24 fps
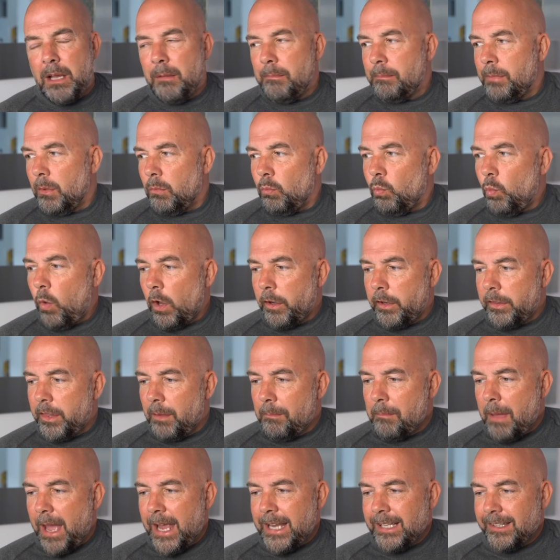But one of the
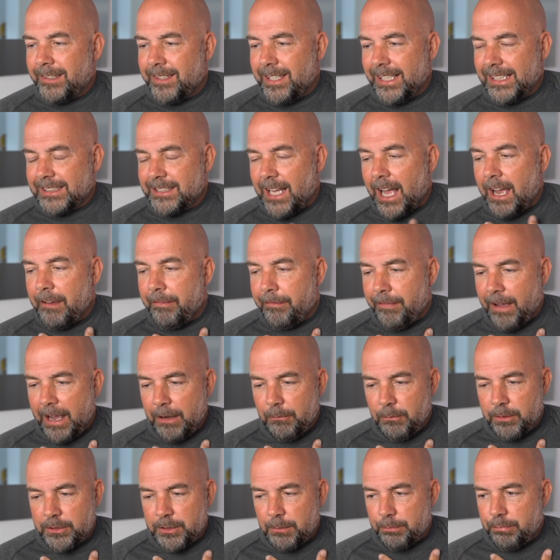main things I found
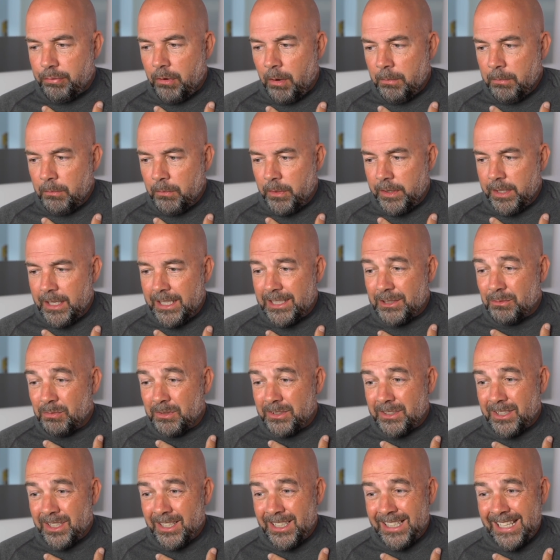was a problem with this
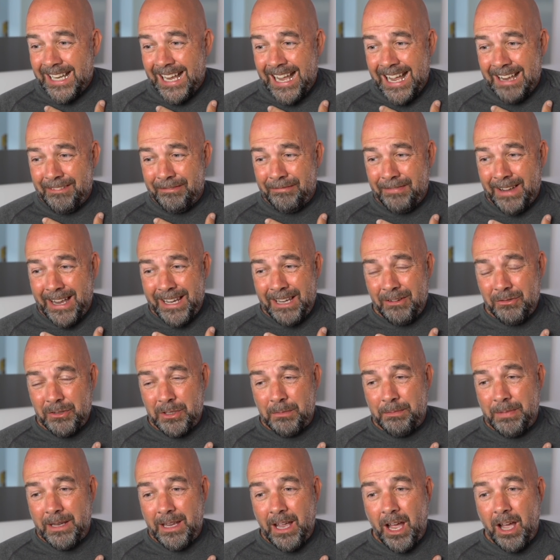was that I found it was a
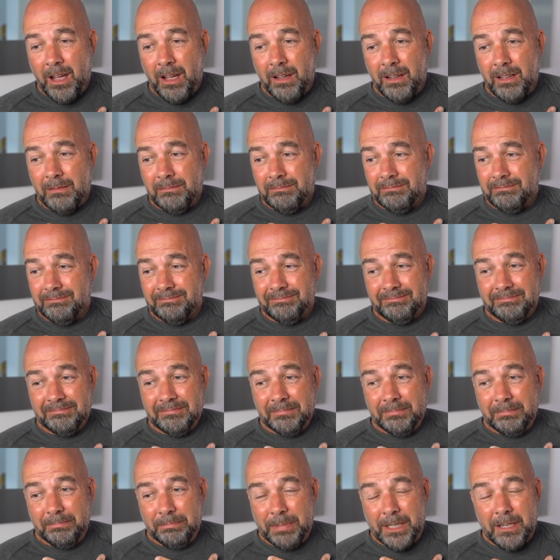bit,
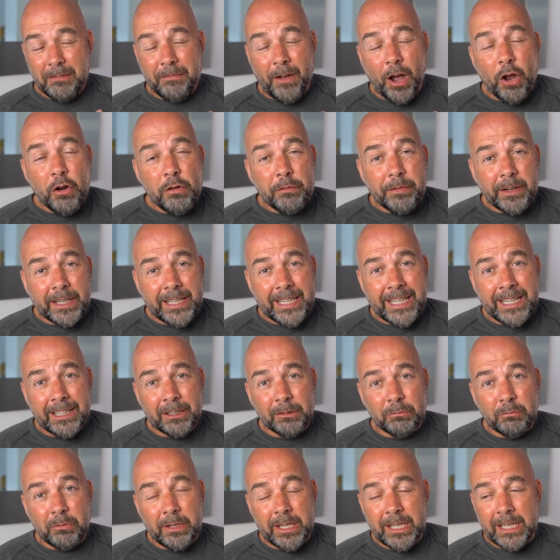bit of
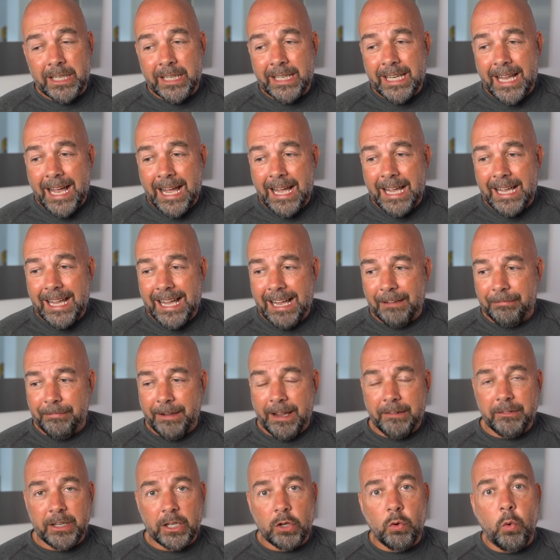overkill, really. I, I
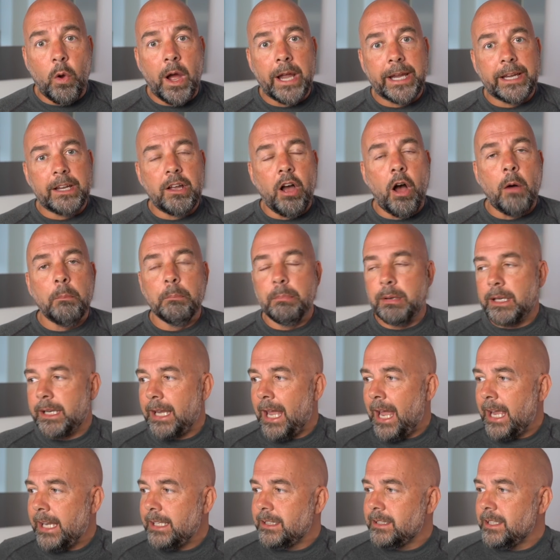found it quite
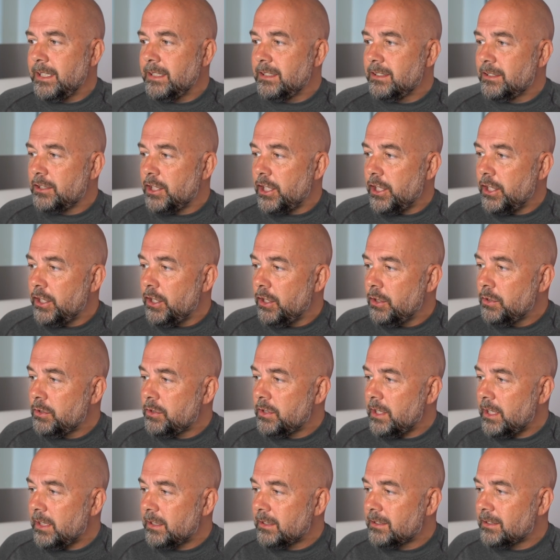complicated to use
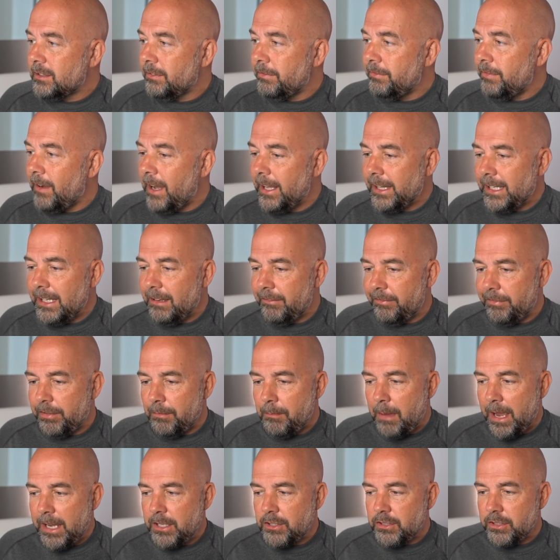it to find the
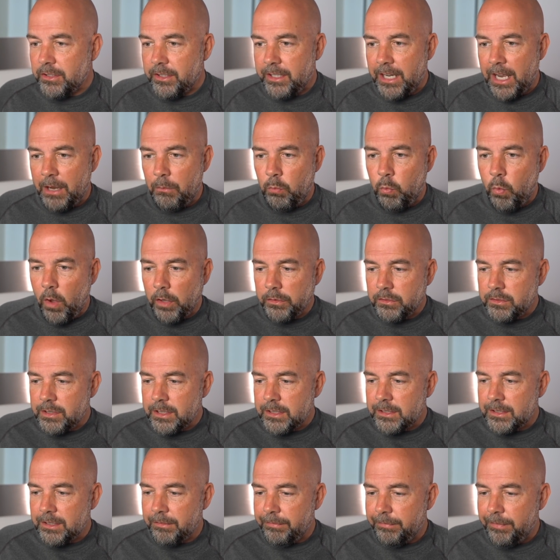information that I wanted
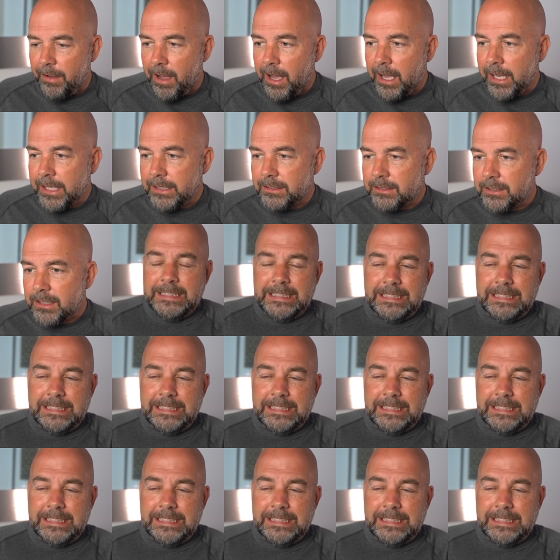to find.